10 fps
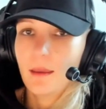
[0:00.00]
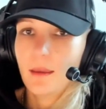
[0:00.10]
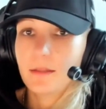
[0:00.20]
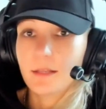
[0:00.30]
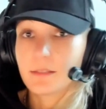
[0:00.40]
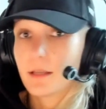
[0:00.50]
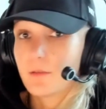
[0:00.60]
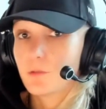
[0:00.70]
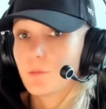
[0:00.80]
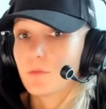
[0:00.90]
It doesn't
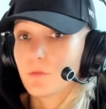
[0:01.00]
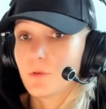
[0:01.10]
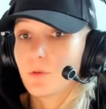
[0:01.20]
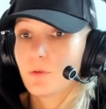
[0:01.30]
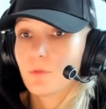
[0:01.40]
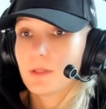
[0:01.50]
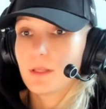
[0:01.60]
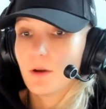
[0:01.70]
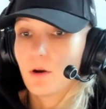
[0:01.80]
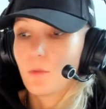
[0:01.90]
have to be for you, but I
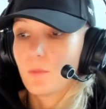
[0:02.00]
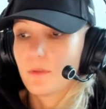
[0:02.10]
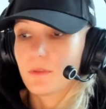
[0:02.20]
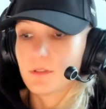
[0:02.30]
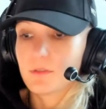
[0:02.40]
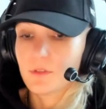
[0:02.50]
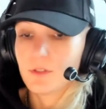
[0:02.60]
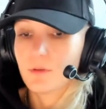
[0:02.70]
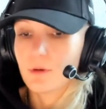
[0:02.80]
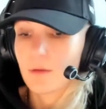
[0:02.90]
hope with this
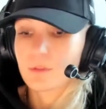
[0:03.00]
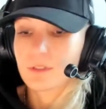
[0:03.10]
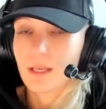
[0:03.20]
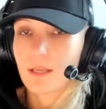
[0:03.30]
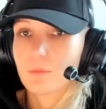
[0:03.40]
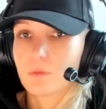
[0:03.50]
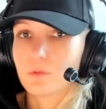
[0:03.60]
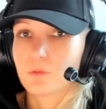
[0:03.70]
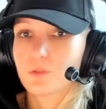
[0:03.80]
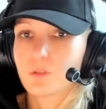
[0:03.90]
video I was able
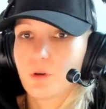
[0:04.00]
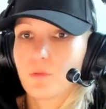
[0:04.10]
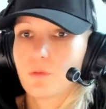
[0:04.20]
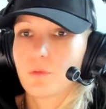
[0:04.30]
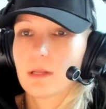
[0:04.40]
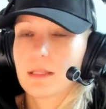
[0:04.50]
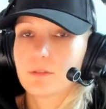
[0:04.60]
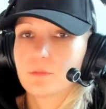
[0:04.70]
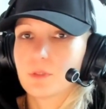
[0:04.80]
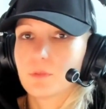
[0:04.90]
to show you a
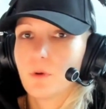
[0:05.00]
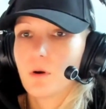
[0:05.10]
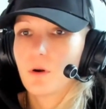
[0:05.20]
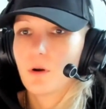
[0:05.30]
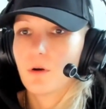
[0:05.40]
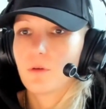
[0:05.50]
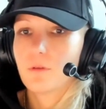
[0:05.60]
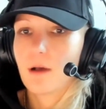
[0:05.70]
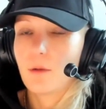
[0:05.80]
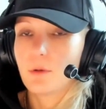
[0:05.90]
little bit more of
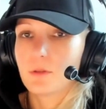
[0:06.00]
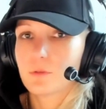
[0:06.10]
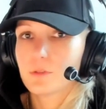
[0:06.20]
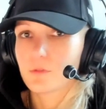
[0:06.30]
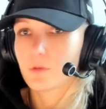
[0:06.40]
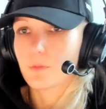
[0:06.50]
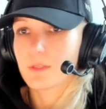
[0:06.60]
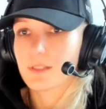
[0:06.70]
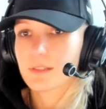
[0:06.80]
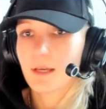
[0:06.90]
how it looks from
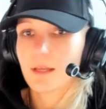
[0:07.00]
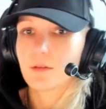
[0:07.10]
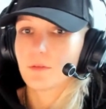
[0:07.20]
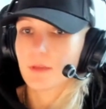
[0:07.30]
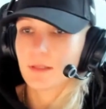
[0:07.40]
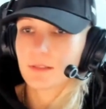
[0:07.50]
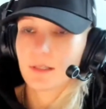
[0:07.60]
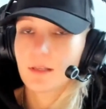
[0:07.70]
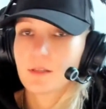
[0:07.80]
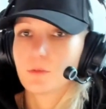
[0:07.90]
this side, of that
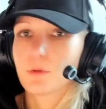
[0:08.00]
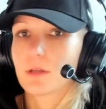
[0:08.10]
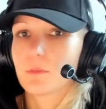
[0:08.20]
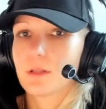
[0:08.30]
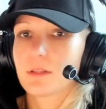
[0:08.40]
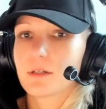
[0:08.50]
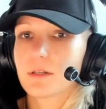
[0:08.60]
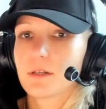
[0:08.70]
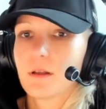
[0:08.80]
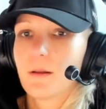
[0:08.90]
side, so you can
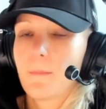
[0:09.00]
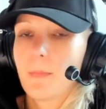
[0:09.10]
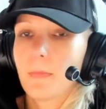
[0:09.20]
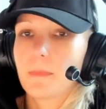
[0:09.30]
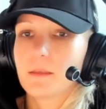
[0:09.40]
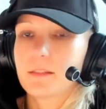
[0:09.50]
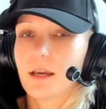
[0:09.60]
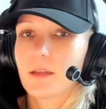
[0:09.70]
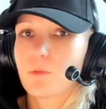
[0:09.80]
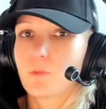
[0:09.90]
better
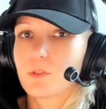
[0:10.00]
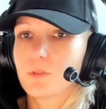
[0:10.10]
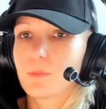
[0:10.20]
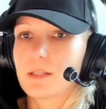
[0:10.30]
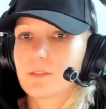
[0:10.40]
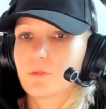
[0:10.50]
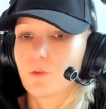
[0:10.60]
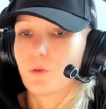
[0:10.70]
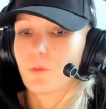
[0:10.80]
decide what's best for you.